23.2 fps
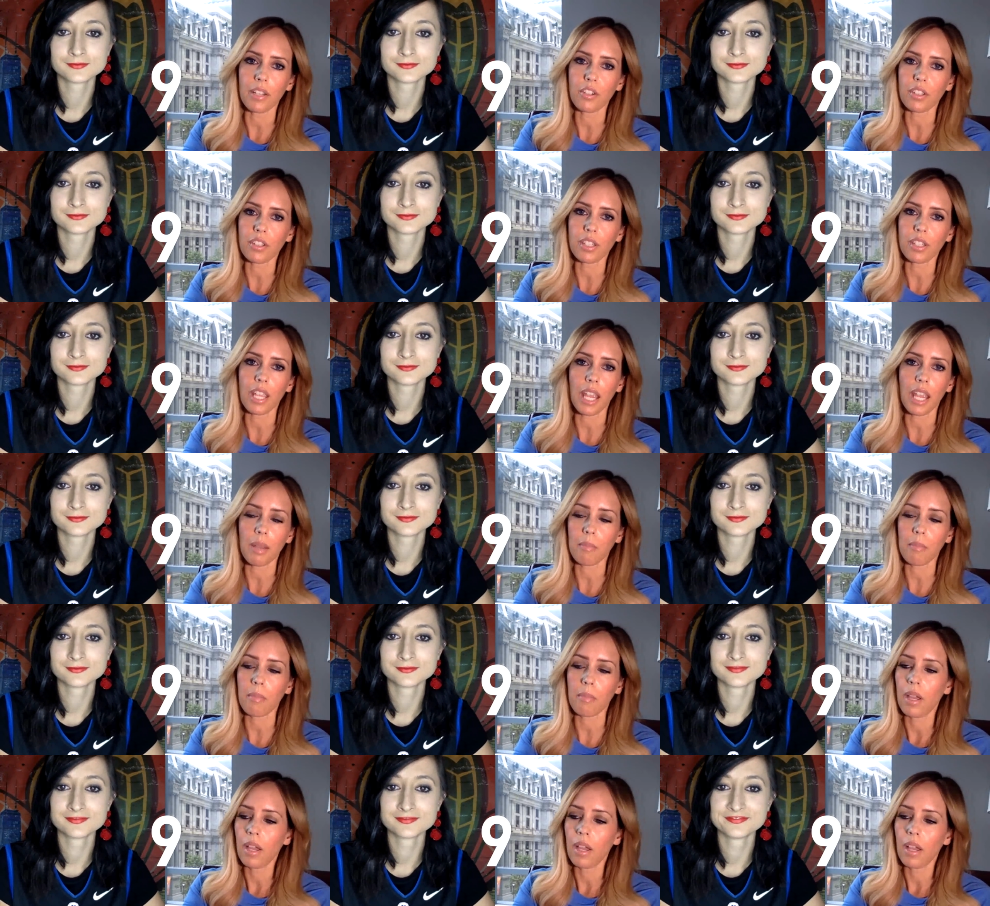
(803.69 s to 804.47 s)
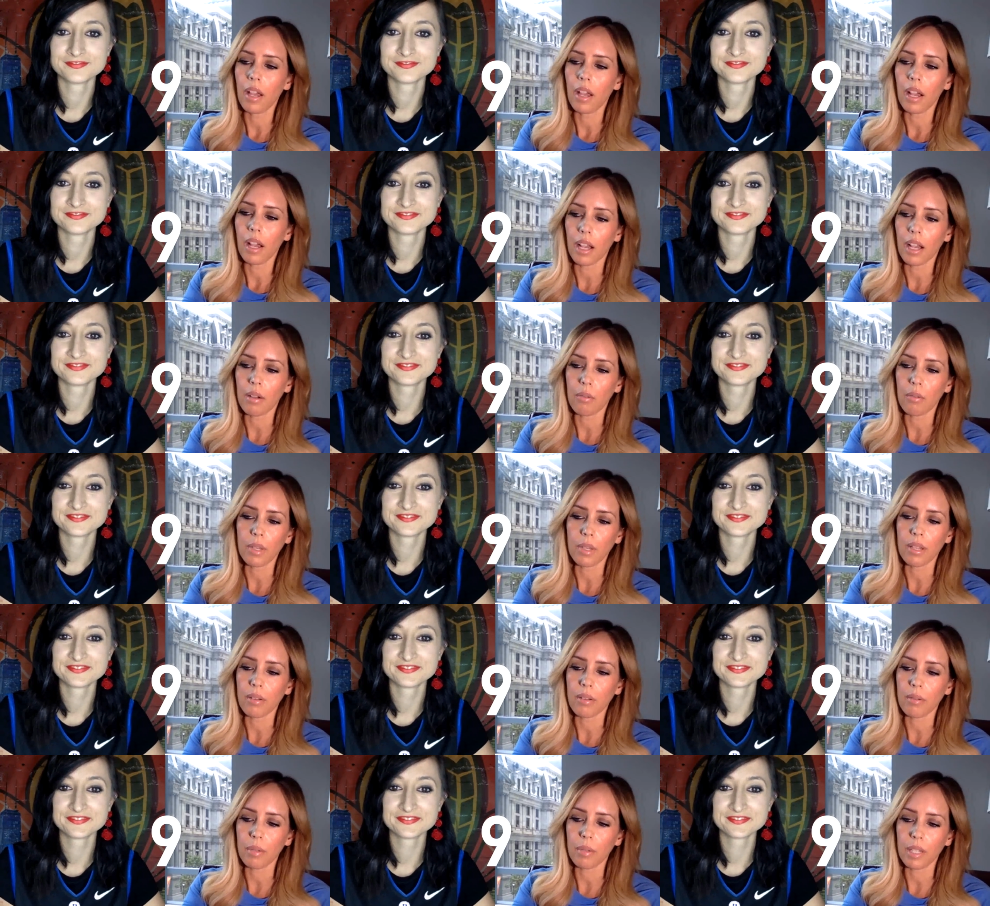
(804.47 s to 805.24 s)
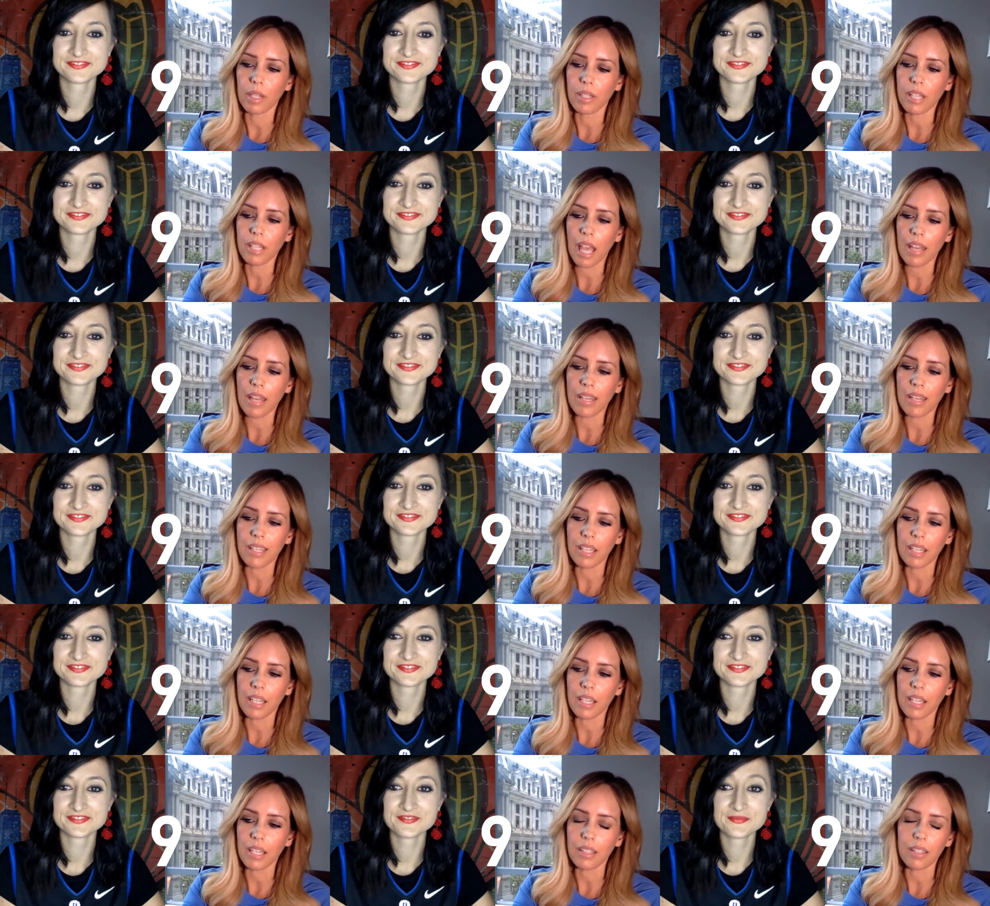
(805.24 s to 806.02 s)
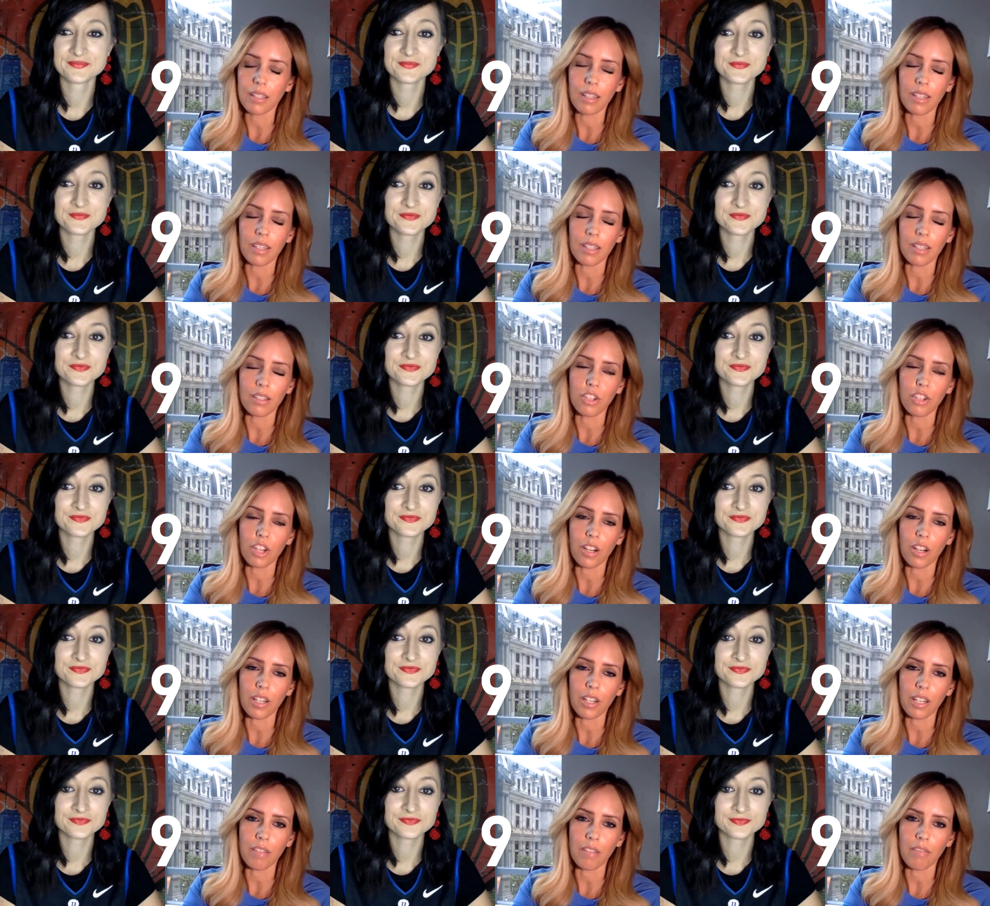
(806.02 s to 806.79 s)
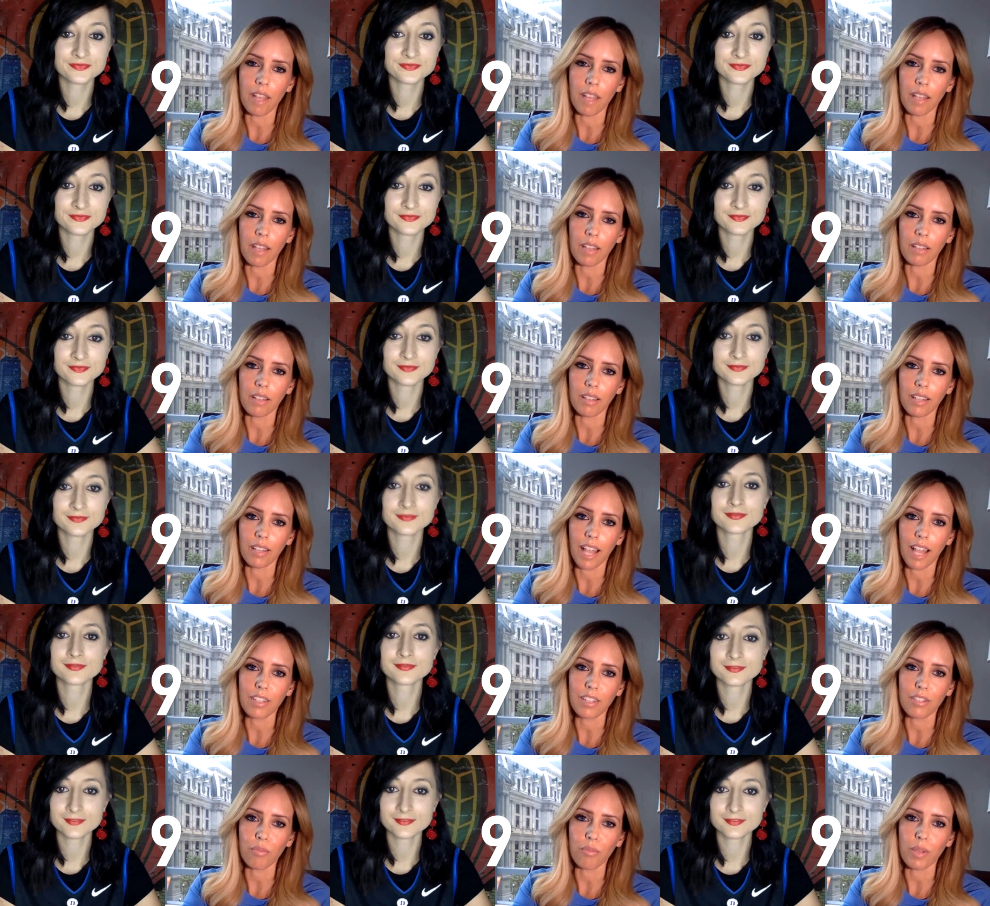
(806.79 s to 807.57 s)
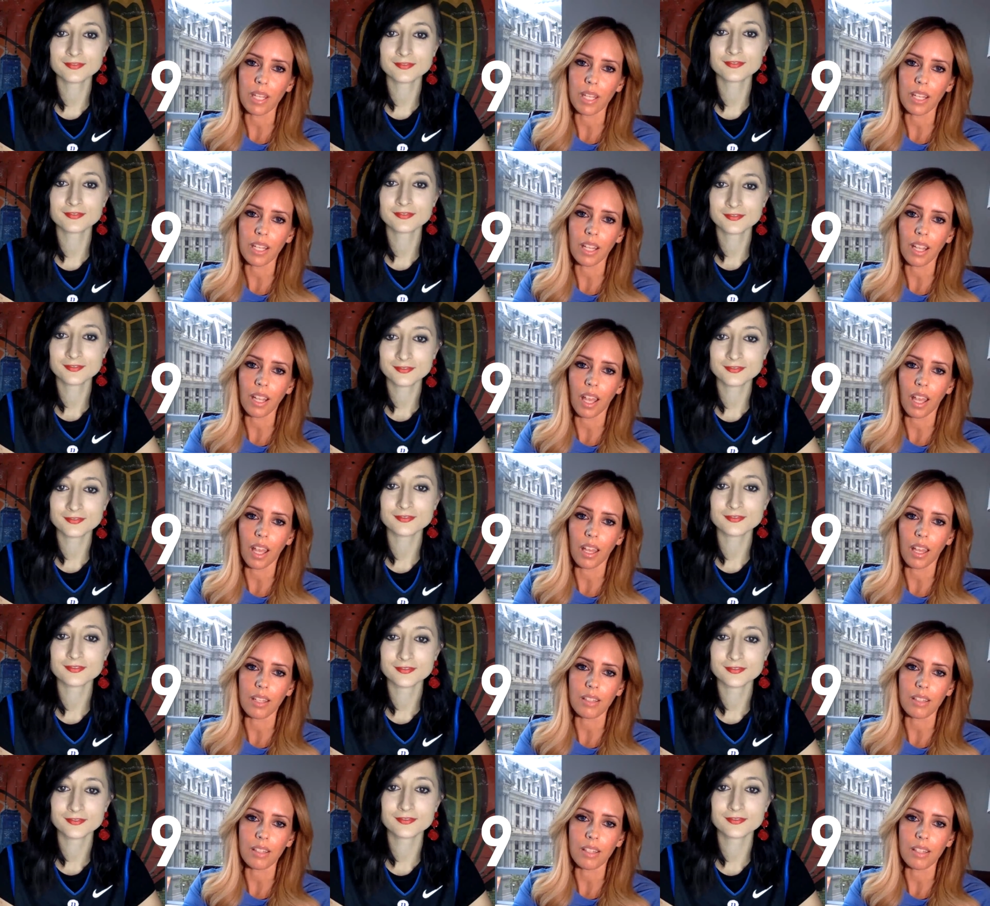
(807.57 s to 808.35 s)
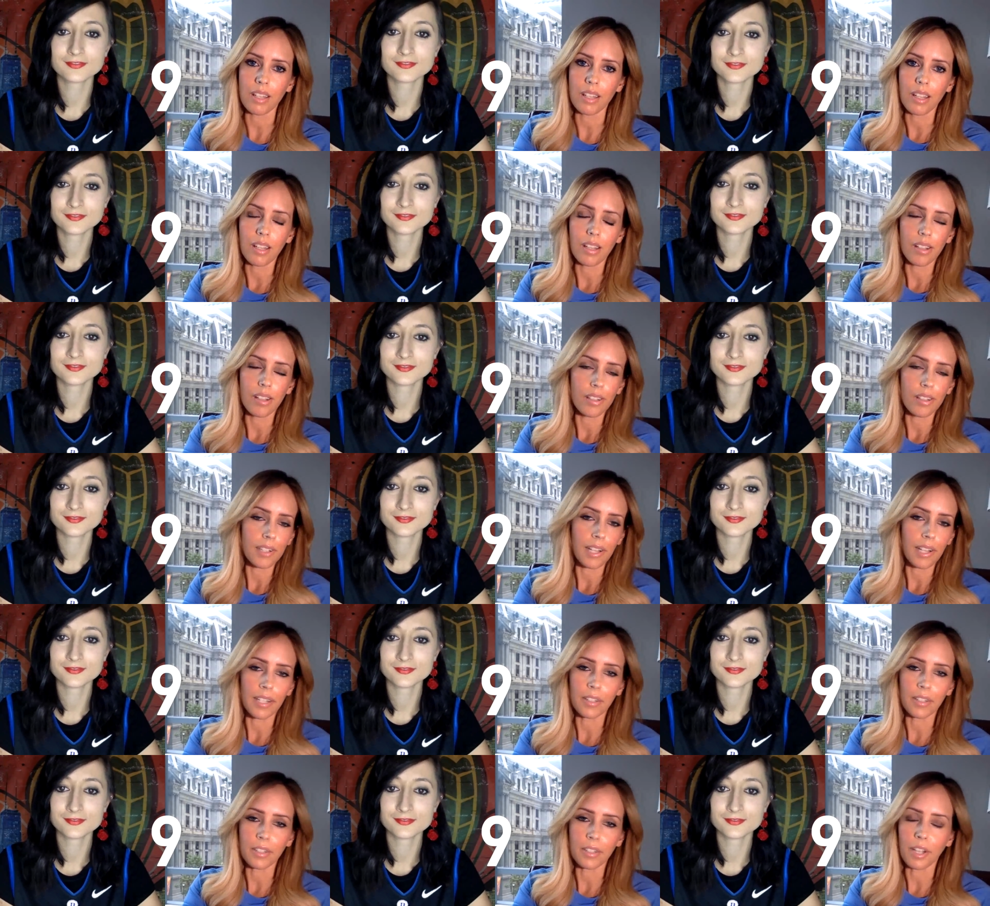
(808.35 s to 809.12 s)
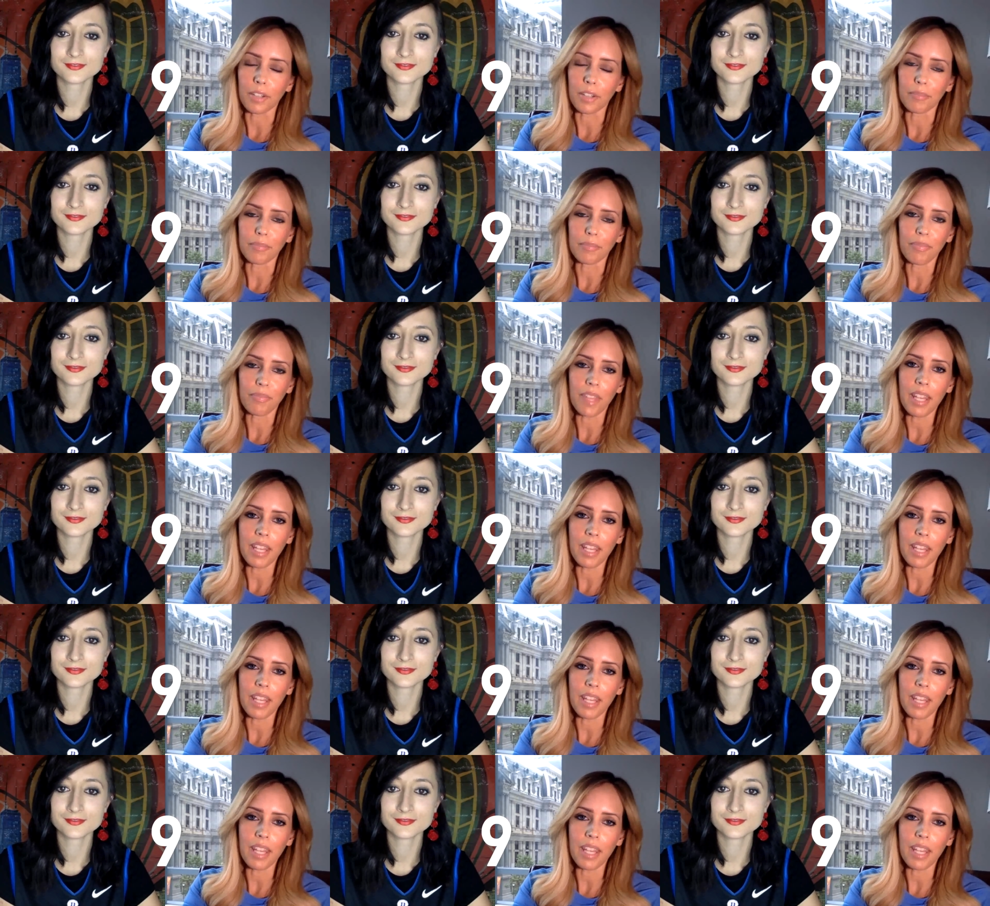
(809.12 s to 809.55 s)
Speaker 1: I just came, uh, we, we attended his, his charity event last week and I don't know.